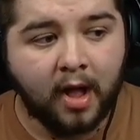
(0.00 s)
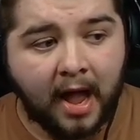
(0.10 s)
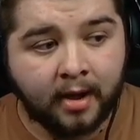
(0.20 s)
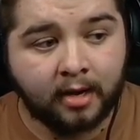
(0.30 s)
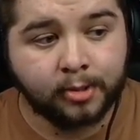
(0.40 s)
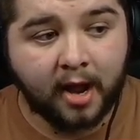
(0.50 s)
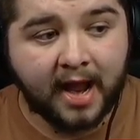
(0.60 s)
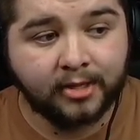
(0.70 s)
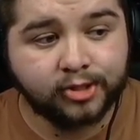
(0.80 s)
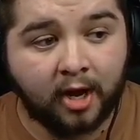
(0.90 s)
And on the
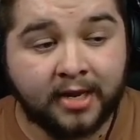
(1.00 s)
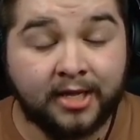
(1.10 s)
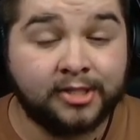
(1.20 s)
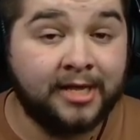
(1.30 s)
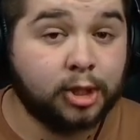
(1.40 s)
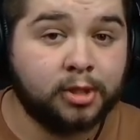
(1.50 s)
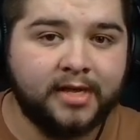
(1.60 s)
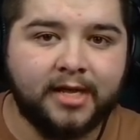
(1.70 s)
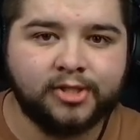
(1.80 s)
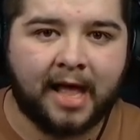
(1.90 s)
right-hand side, it is
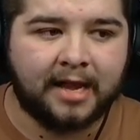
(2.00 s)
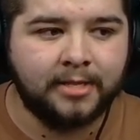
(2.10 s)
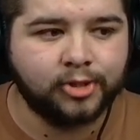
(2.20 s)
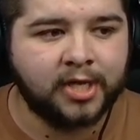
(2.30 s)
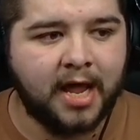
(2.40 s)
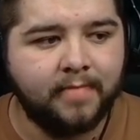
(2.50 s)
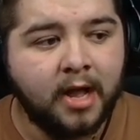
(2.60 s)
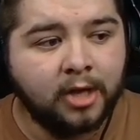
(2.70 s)
literally exactly the same.